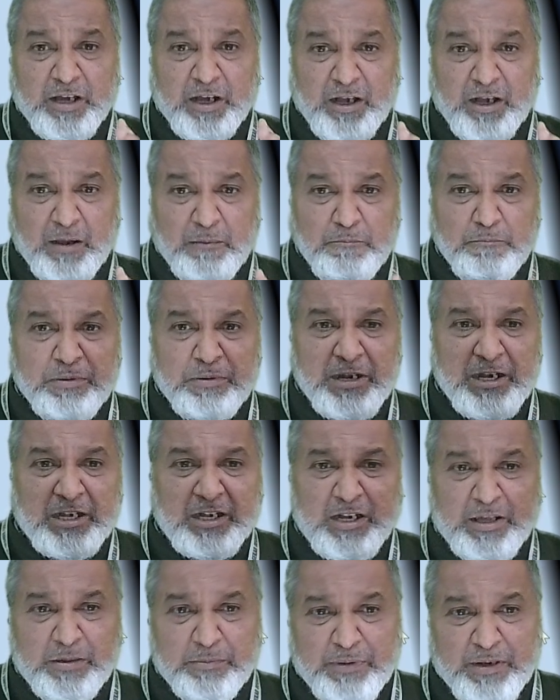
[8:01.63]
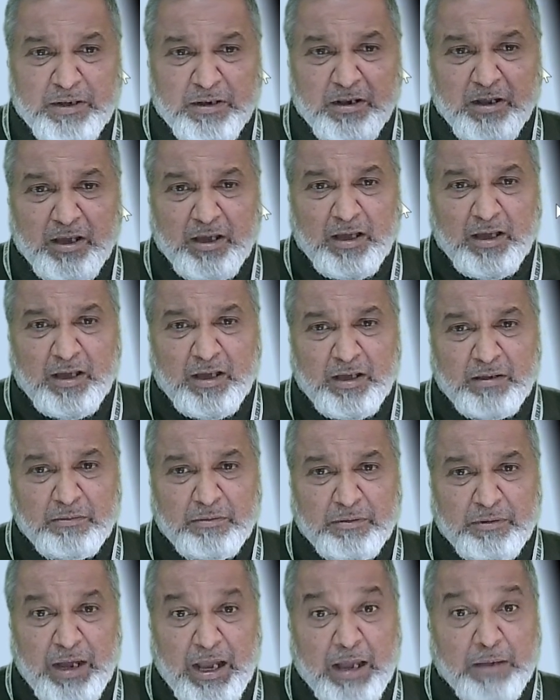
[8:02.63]
completely been
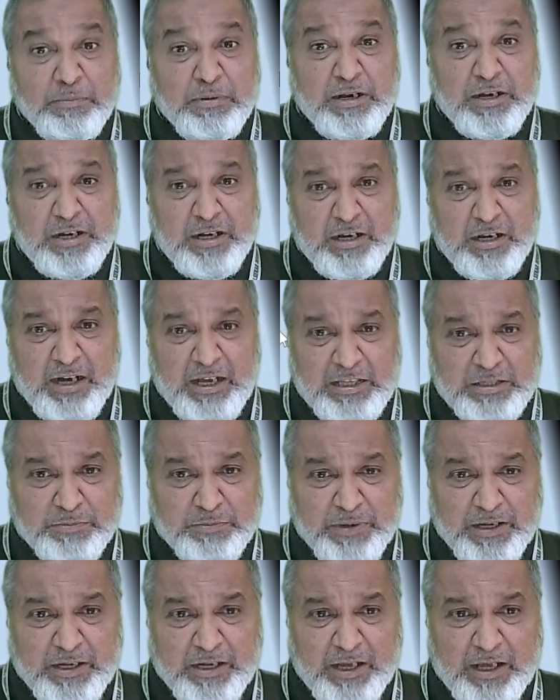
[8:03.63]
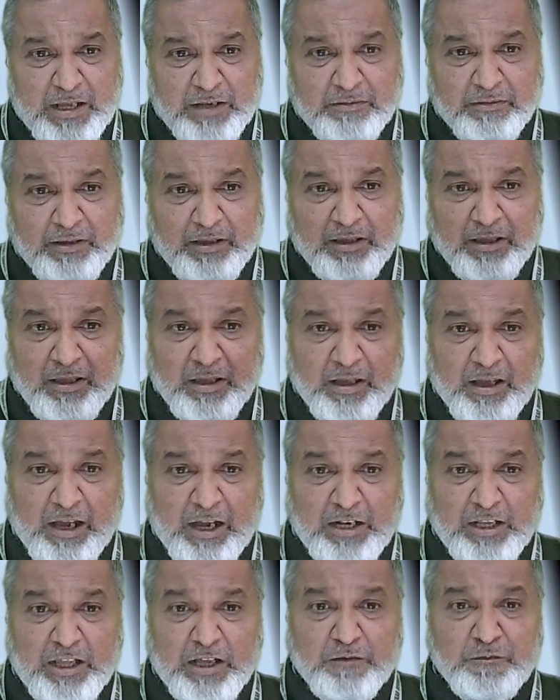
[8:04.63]
abandoned has been done,
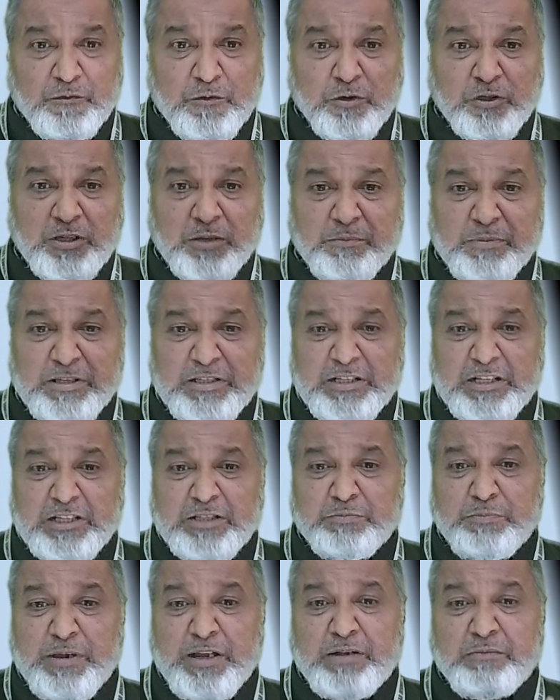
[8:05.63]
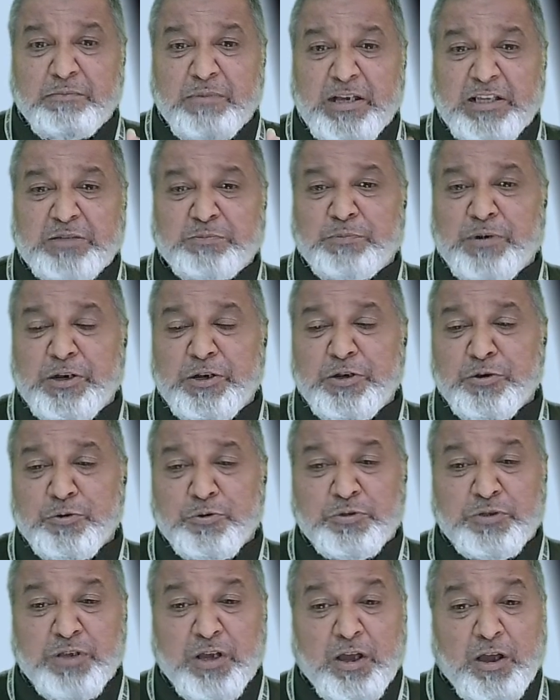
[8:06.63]
and therefore the businessmen must
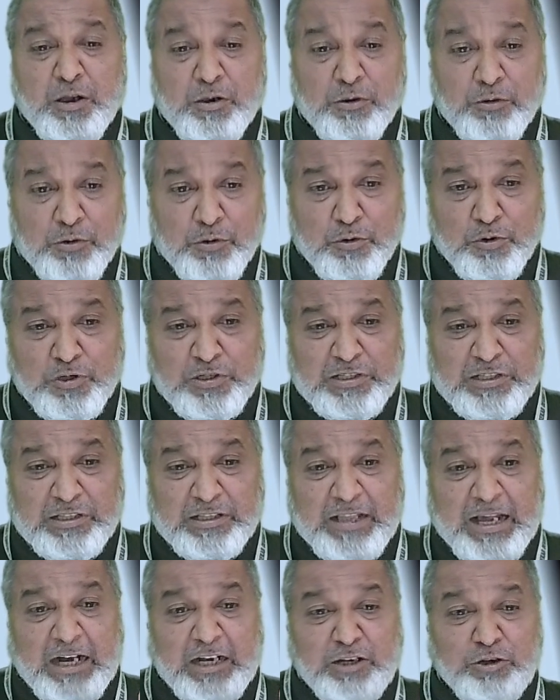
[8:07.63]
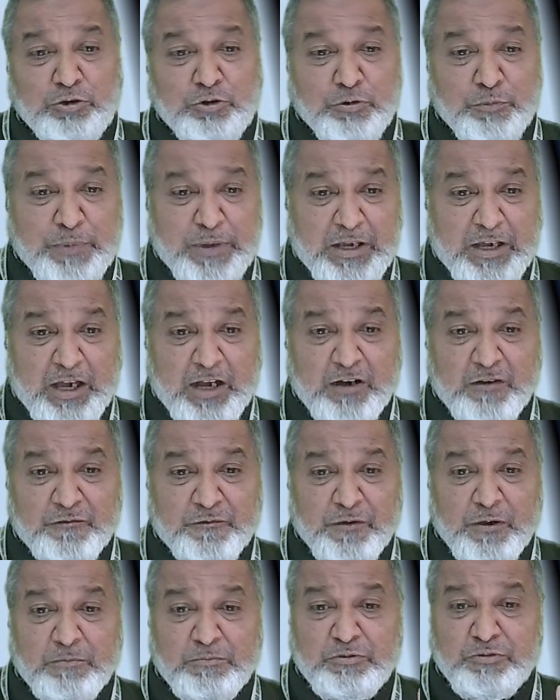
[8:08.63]
produce goods that to be
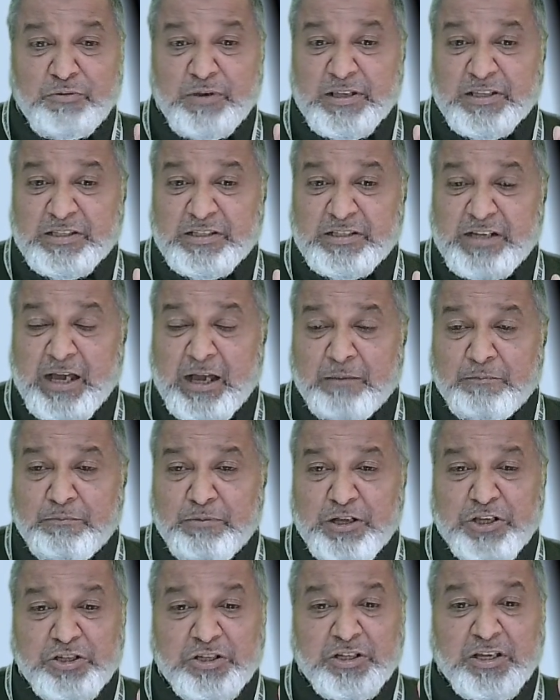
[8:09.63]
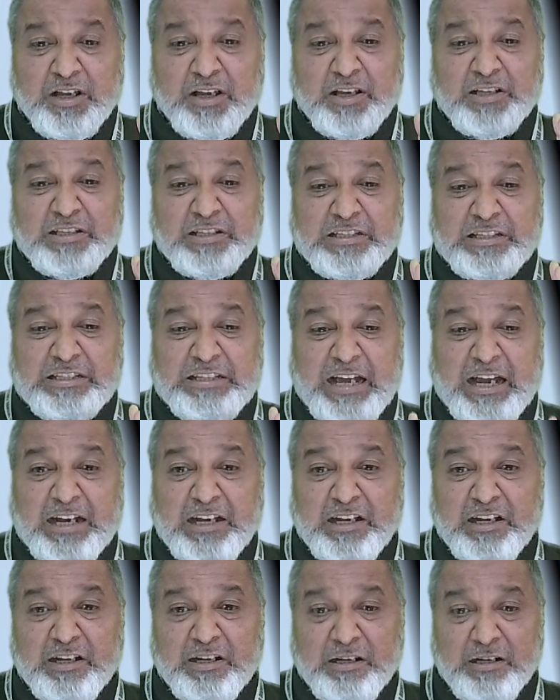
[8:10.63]
conformed to established
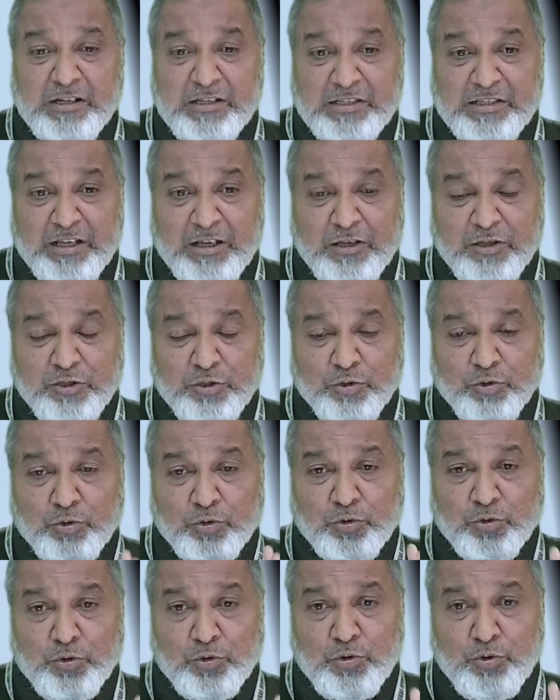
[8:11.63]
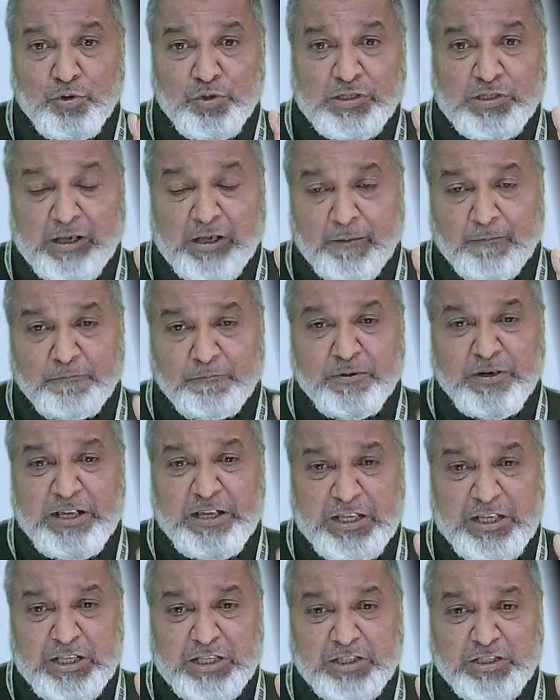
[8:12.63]
standards. So those
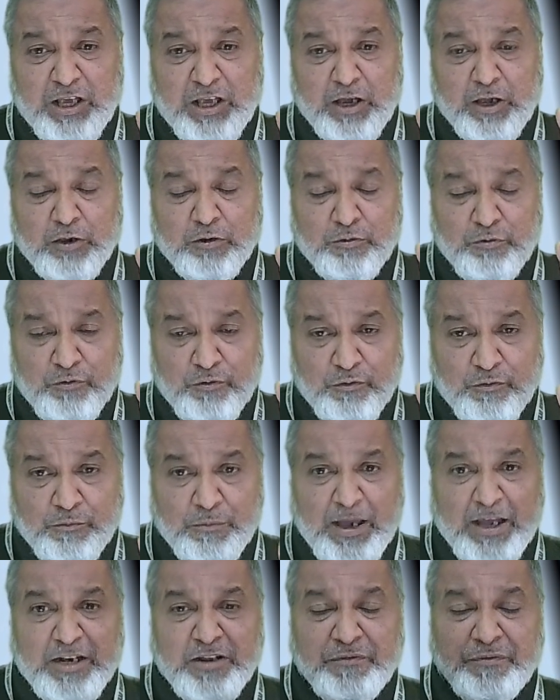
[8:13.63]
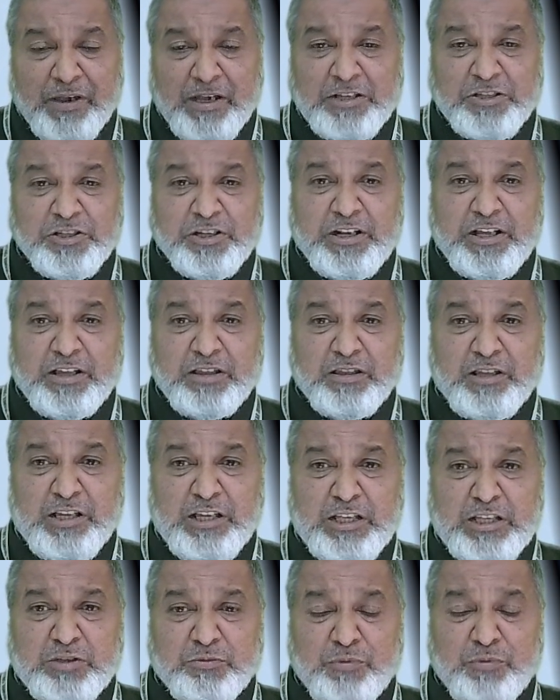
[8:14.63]
companies who manufacturing
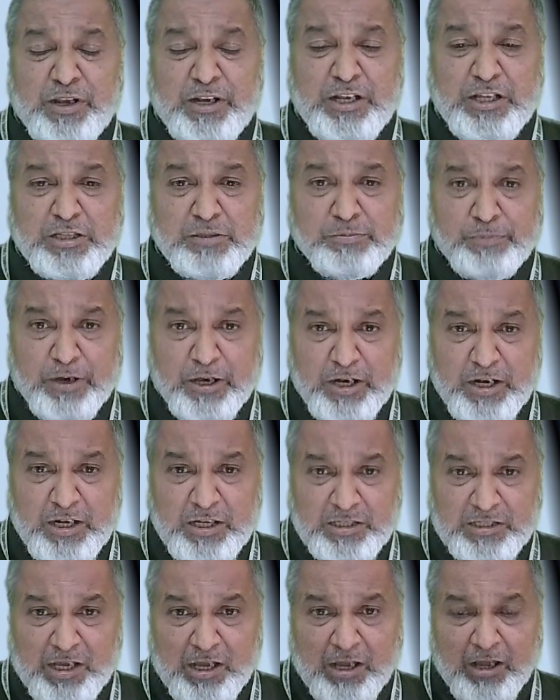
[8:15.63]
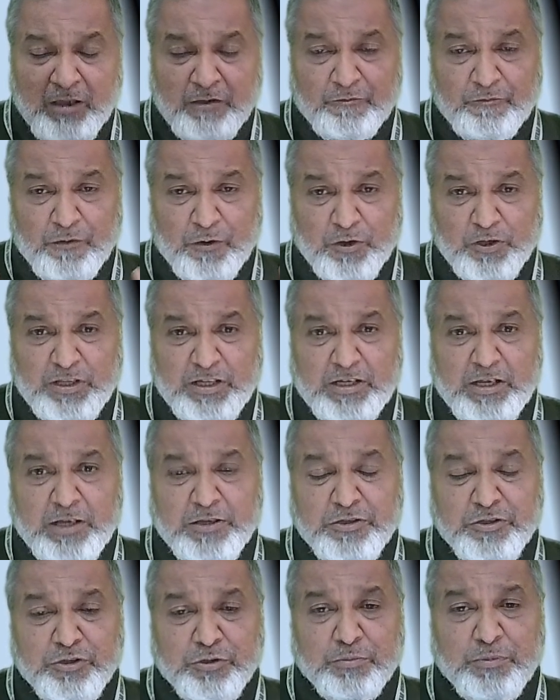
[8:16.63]
these various products for the
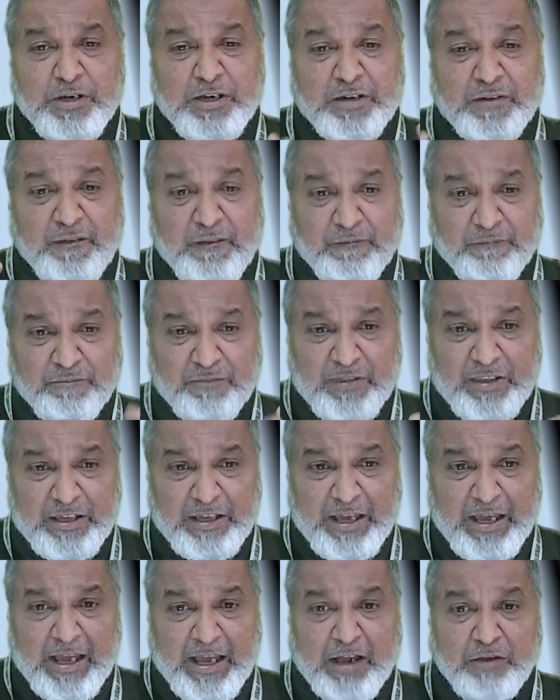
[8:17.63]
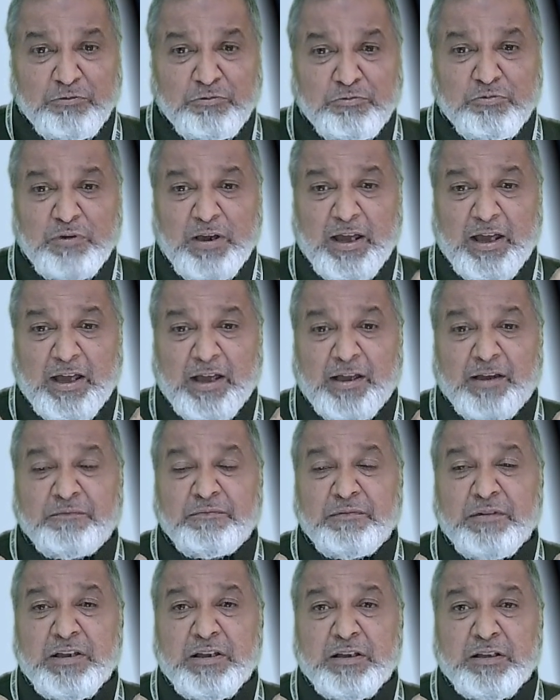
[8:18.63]
consumer, they have to
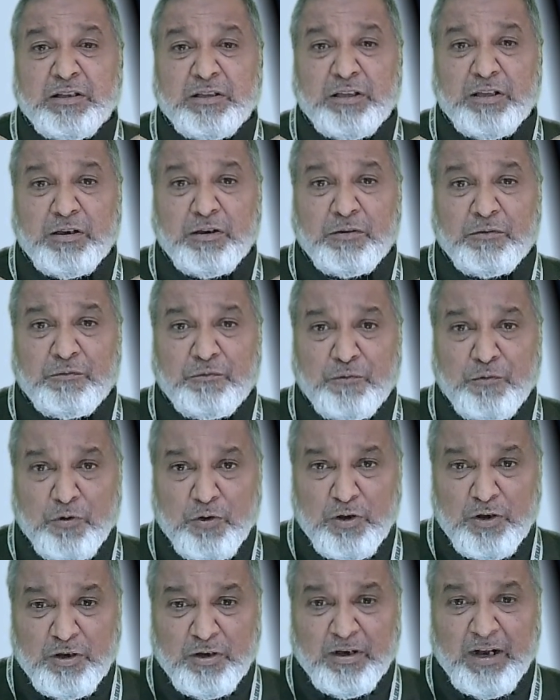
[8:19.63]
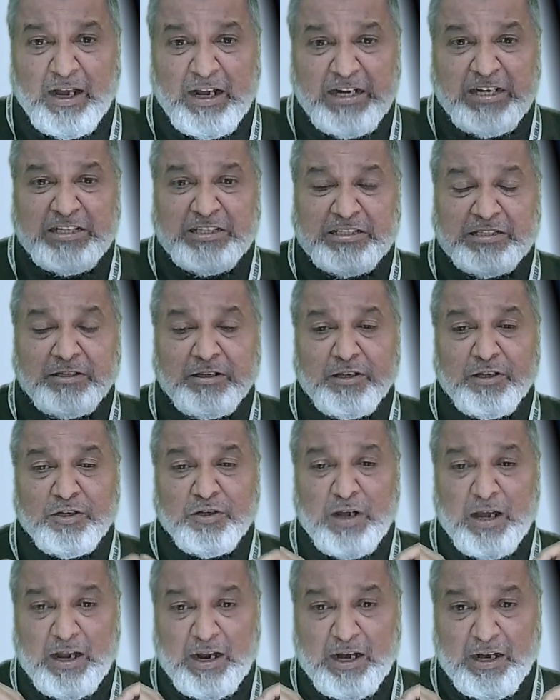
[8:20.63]
have the full rights,
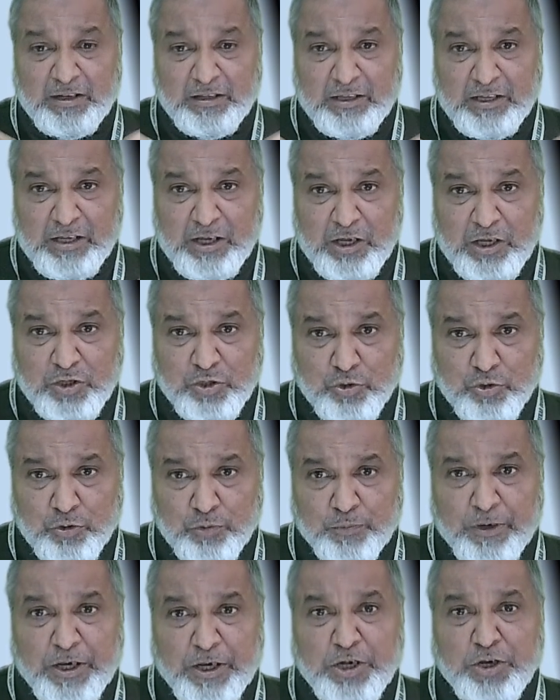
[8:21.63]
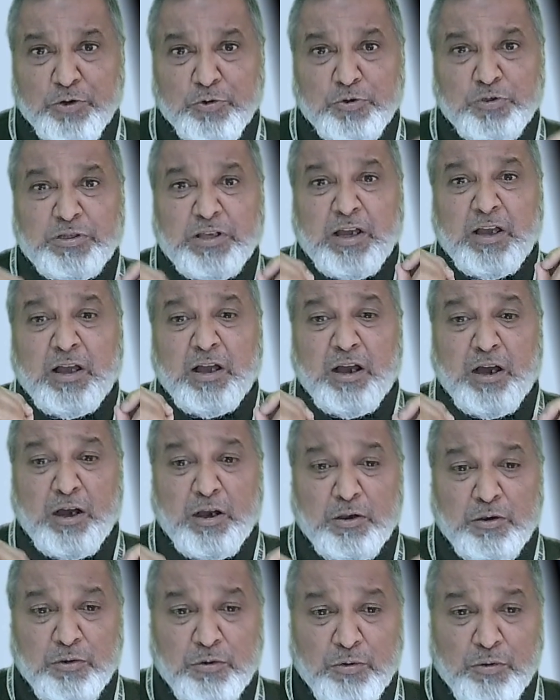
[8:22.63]
and they should produce
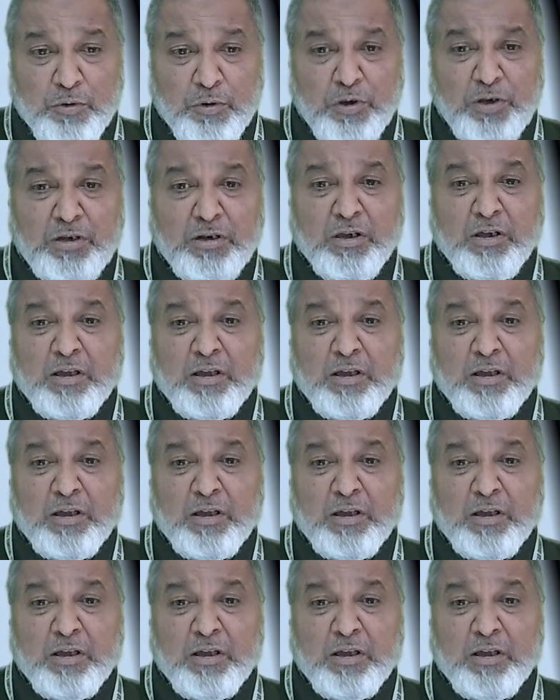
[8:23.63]
a good